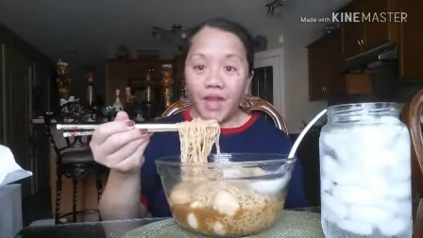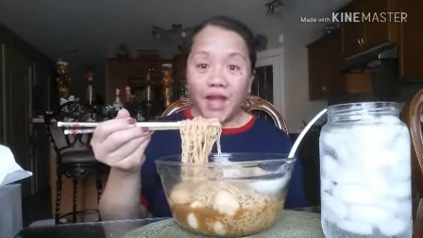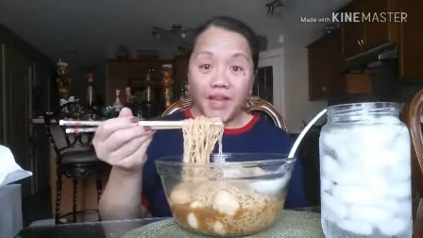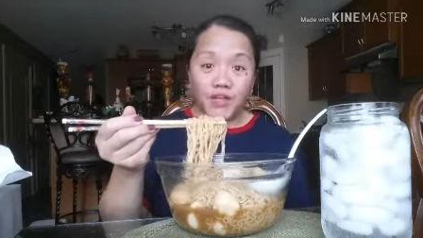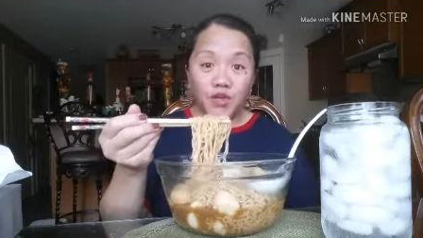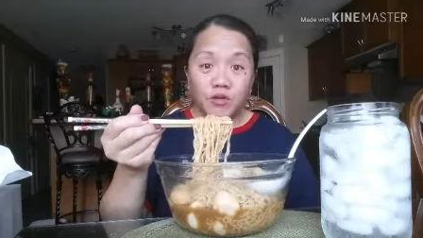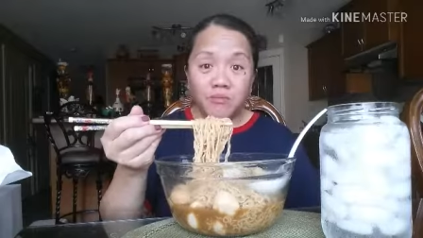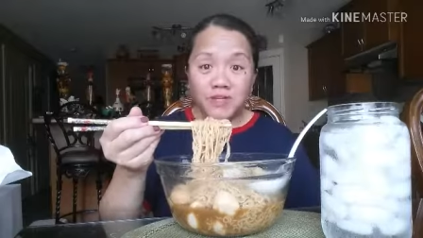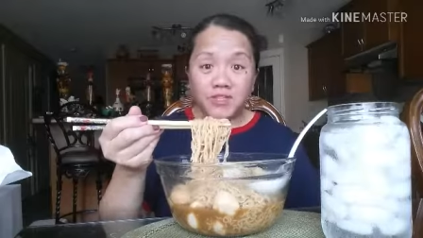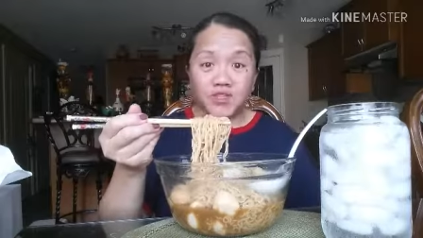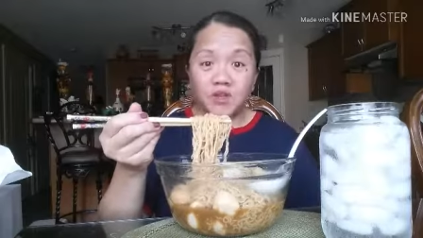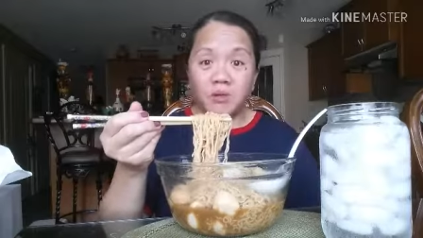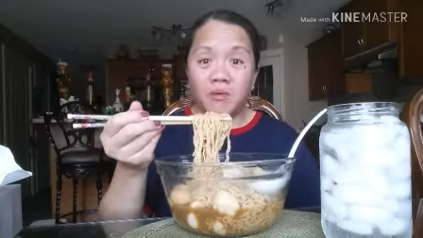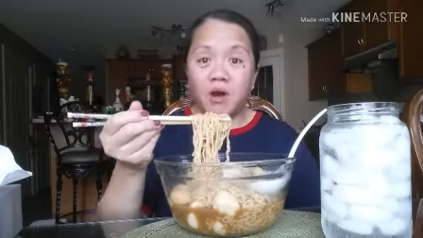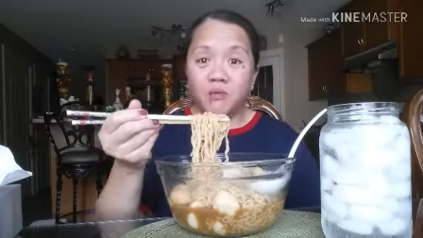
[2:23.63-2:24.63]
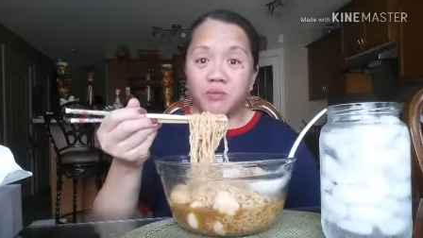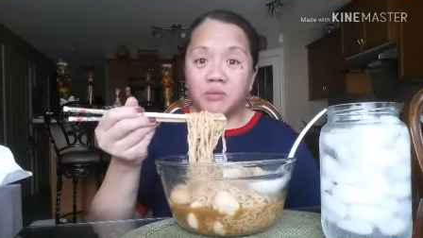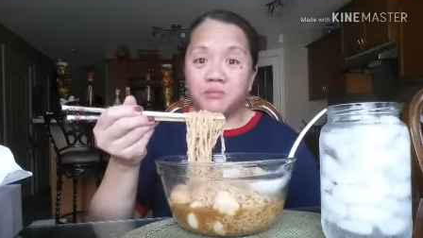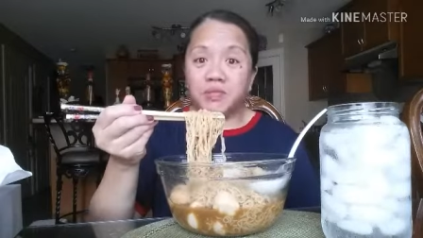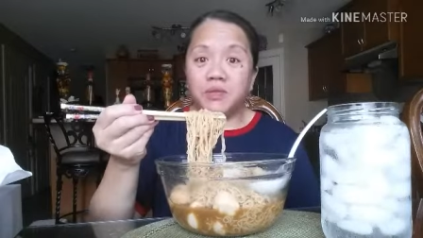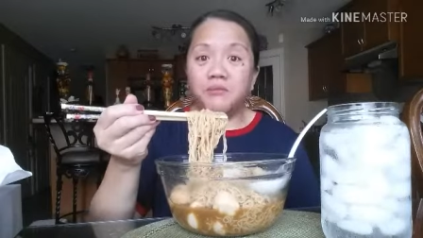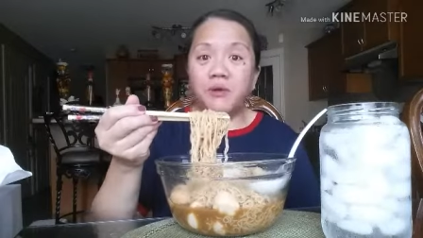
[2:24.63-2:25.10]
I know my stomach
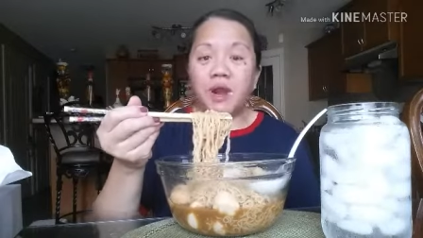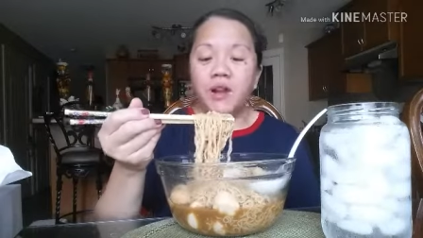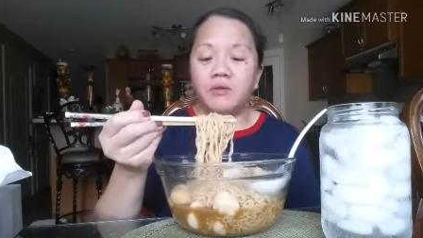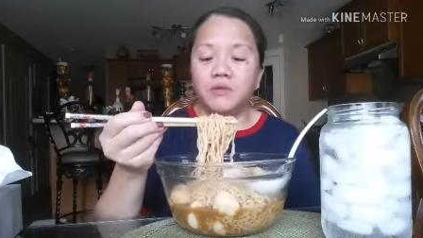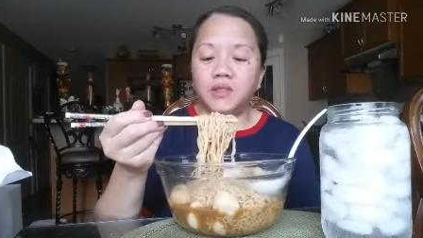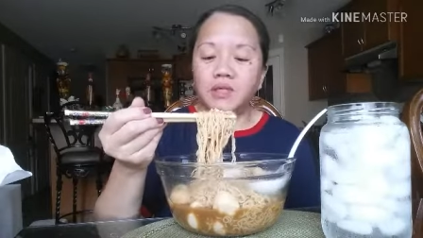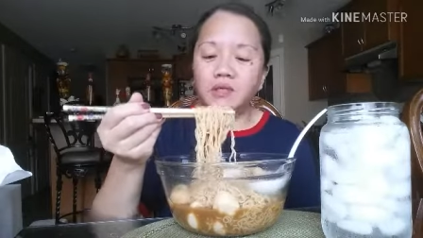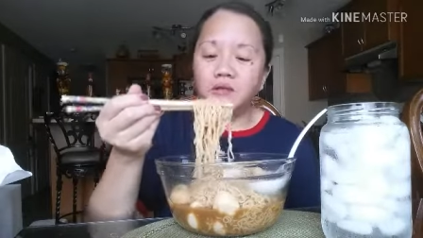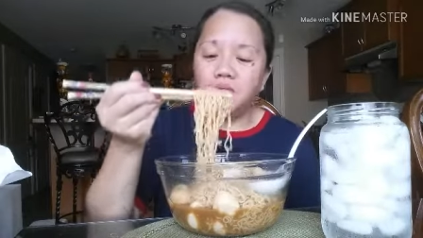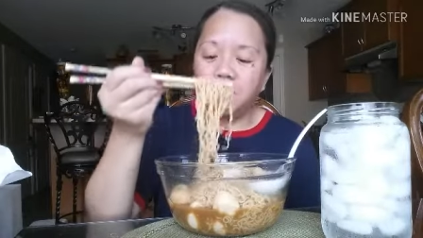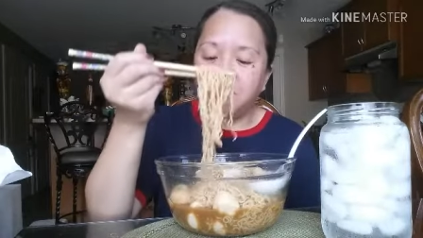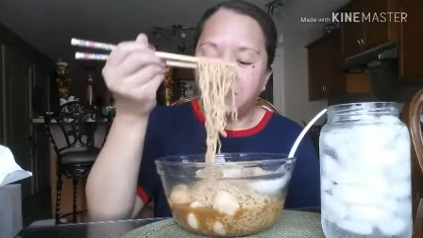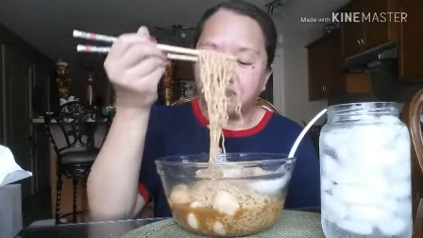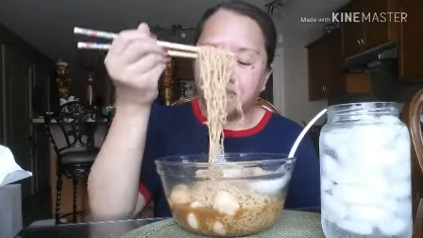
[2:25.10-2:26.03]
will be growling.